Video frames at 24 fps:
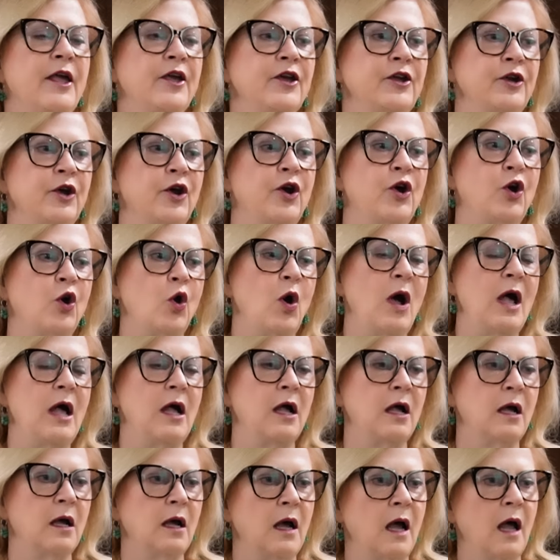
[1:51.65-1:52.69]
You know,
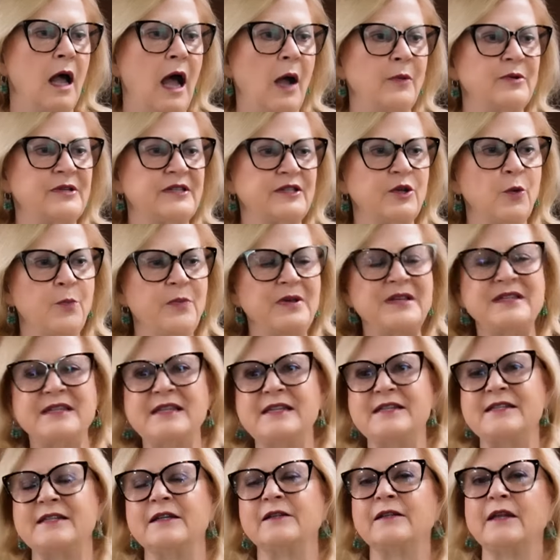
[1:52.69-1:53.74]
I was so
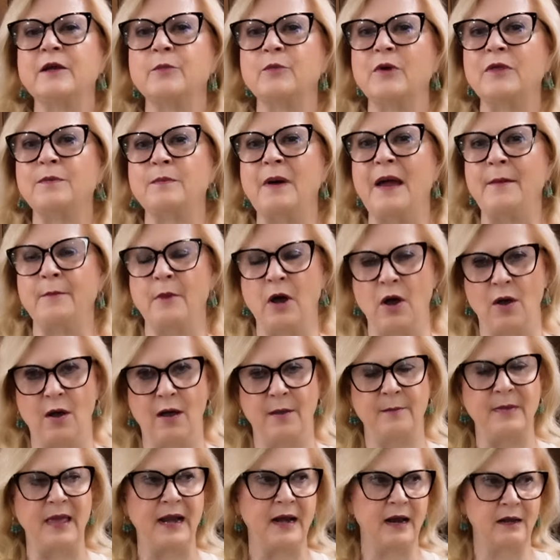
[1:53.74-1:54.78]
busy dealing with my
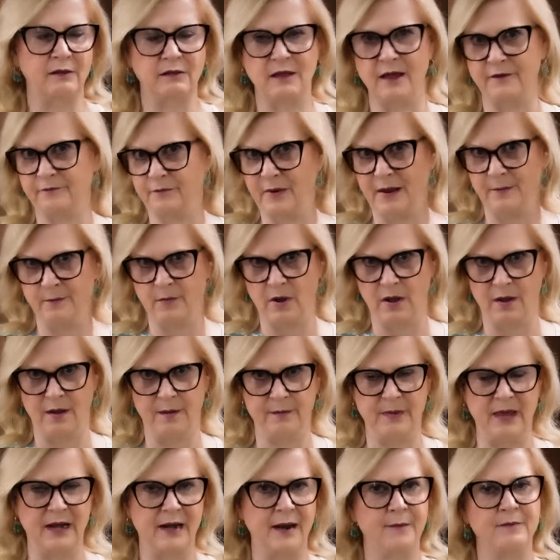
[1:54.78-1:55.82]
mom, and I love my
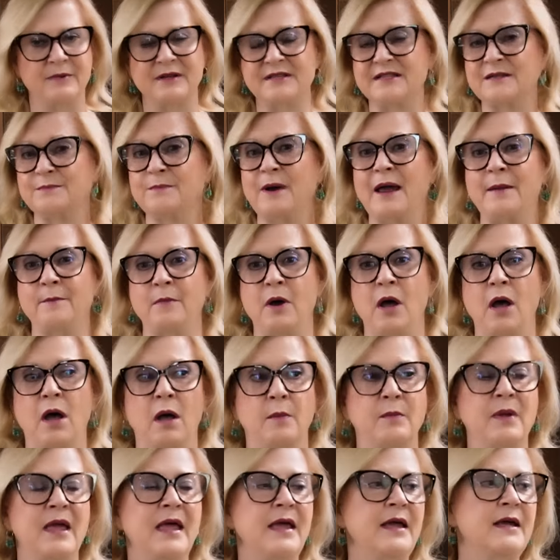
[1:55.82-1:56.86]
mom, and I miss my
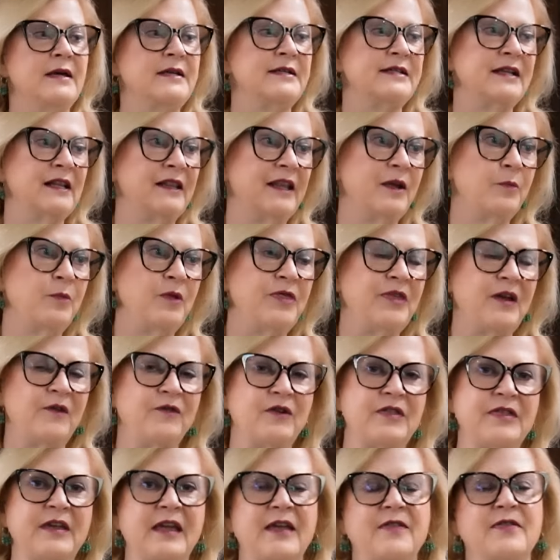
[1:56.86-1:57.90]
mom, dealing with
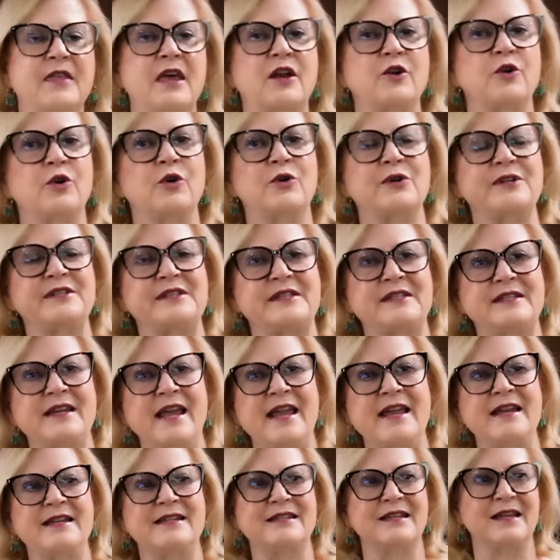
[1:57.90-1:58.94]
everything, and then her
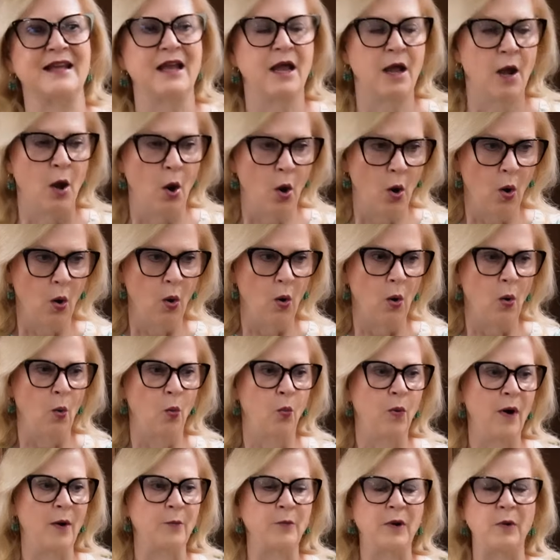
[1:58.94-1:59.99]
estate
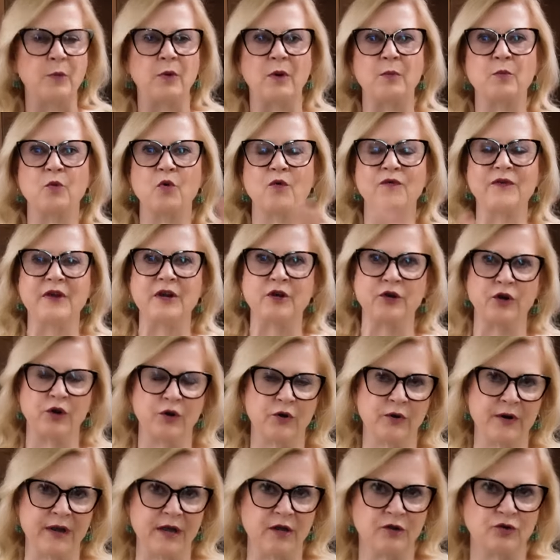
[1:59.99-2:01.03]
when we were moving
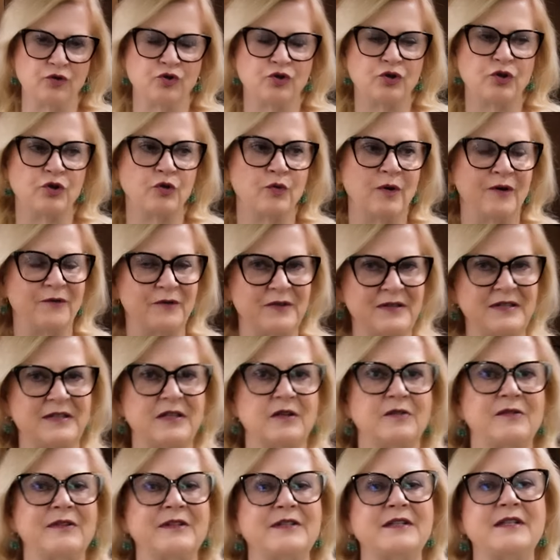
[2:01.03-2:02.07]
her into a
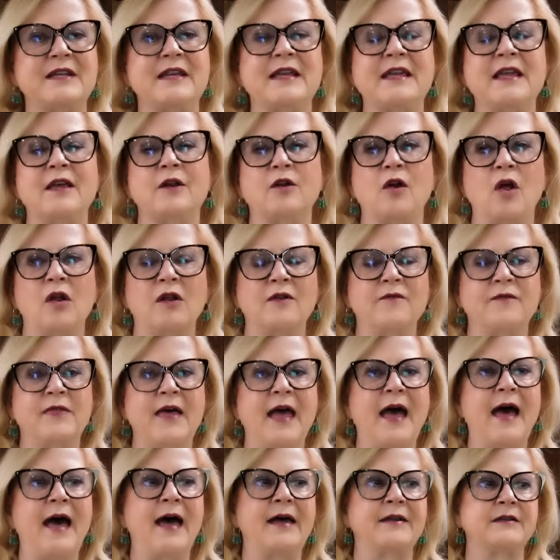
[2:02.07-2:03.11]
facility and all of
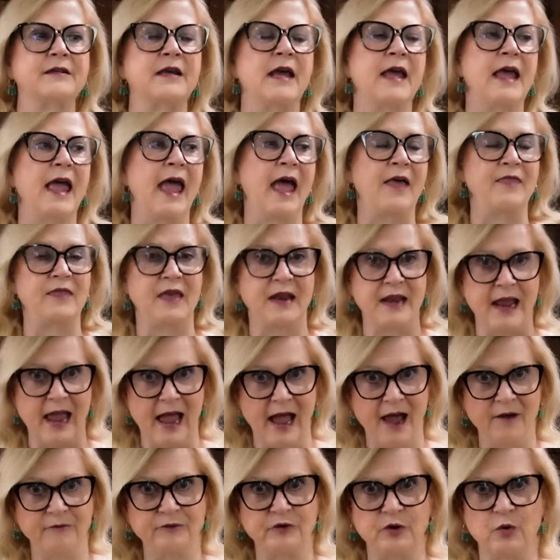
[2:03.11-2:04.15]
that, and then
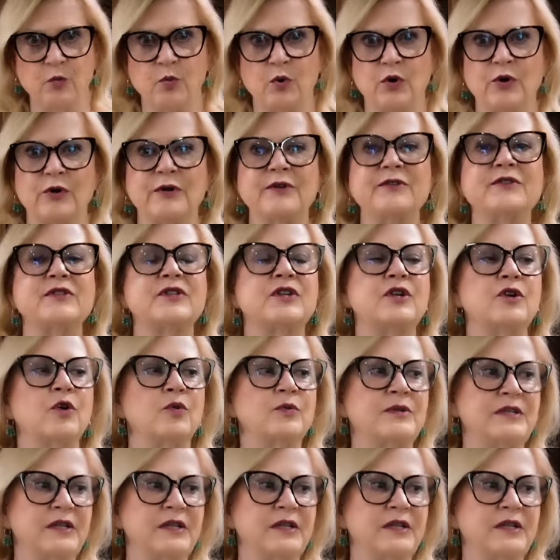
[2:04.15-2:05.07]
afterwards, you know,